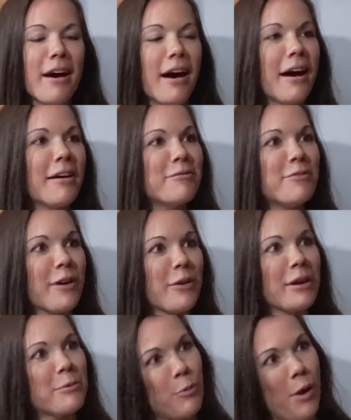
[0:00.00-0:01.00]

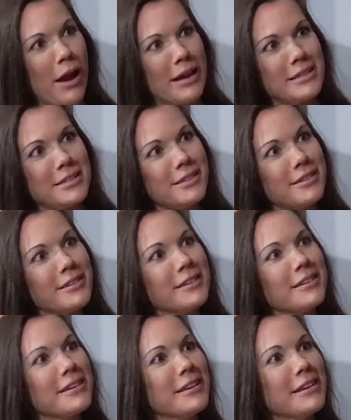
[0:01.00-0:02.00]
very white
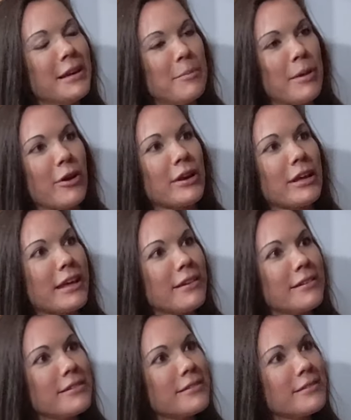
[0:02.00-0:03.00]

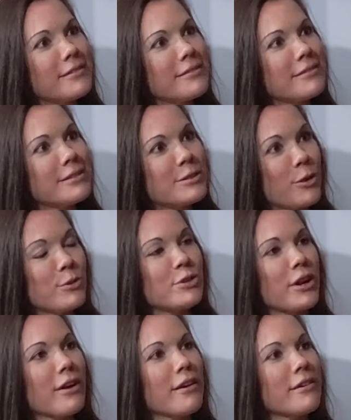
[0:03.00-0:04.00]
American
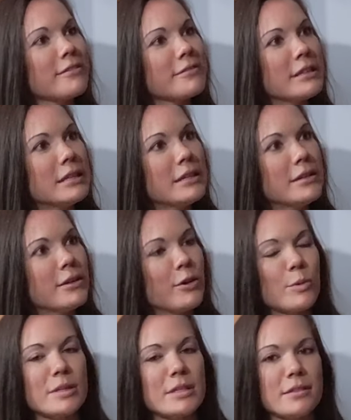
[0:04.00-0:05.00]
soldier
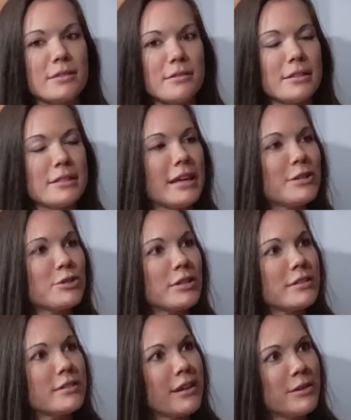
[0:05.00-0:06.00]
who was
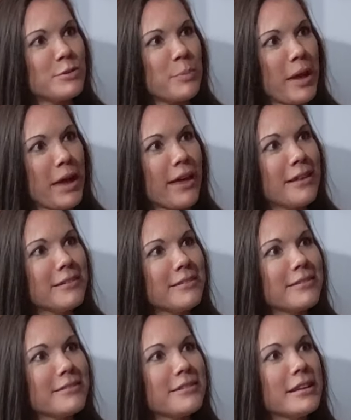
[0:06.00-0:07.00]
stationed in
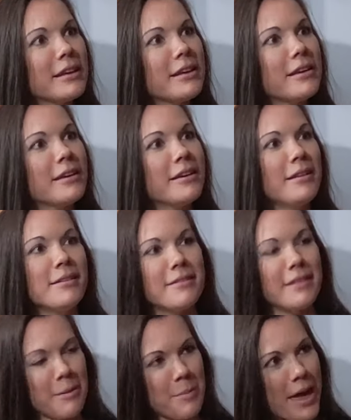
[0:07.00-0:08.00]
Japan.
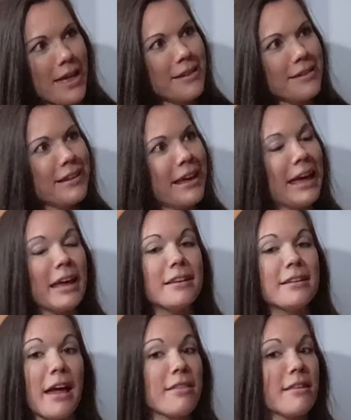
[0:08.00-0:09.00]
They met,
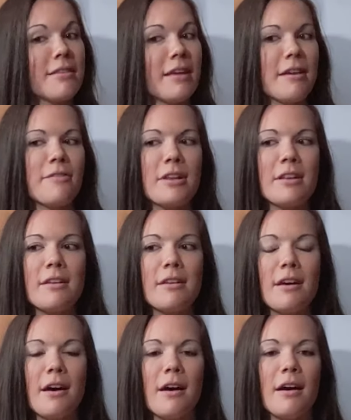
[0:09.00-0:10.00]
and I think they
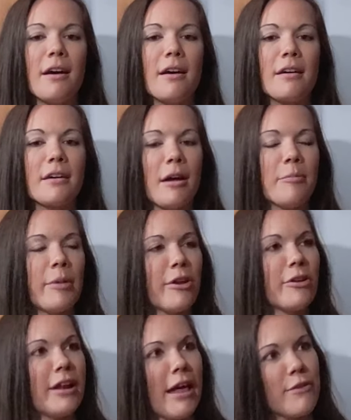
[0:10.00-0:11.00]
even got
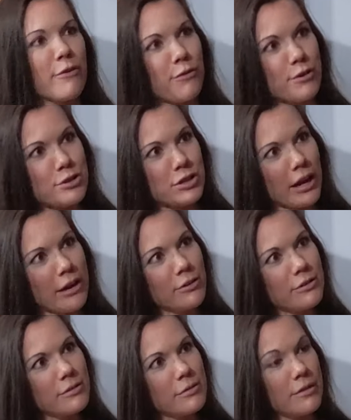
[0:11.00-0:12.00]
married and had their first
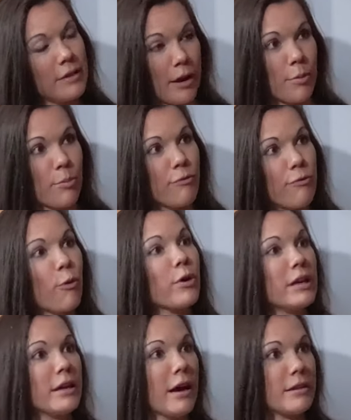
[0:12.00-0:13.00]
child there before
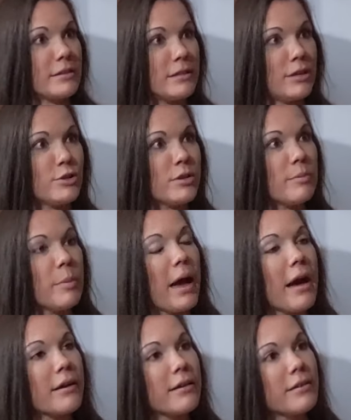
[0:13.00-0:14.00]
he got stationed
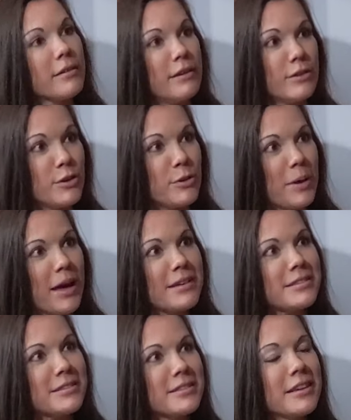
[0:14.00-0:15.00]
back in the
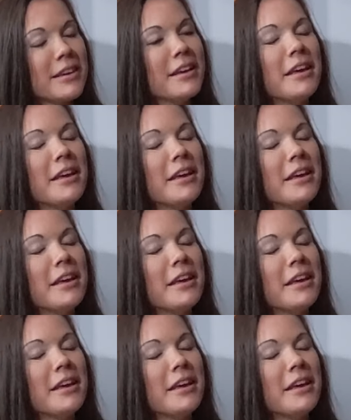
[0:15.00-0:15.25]
U.S.